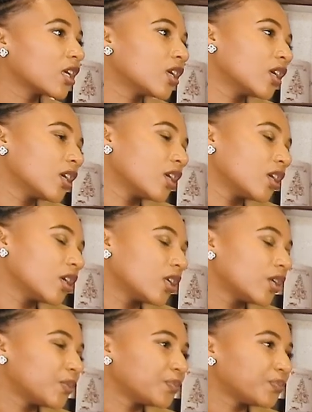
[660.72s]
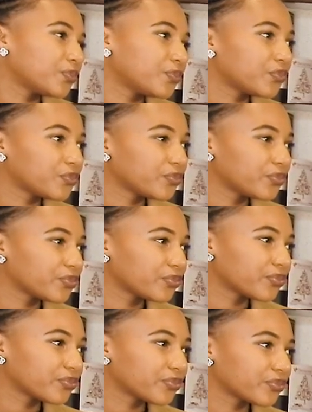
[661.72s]

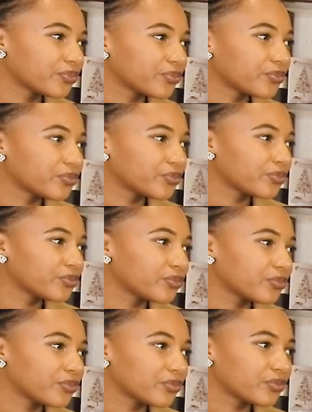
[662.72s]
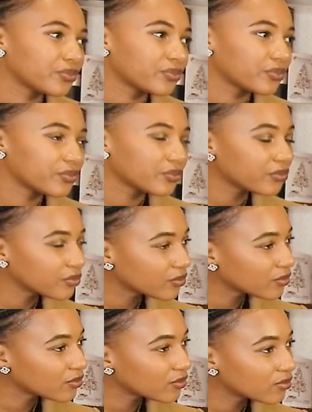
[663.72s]

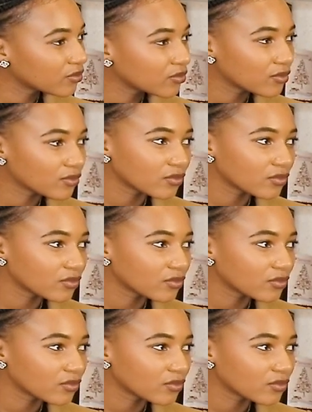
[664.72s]
(silent)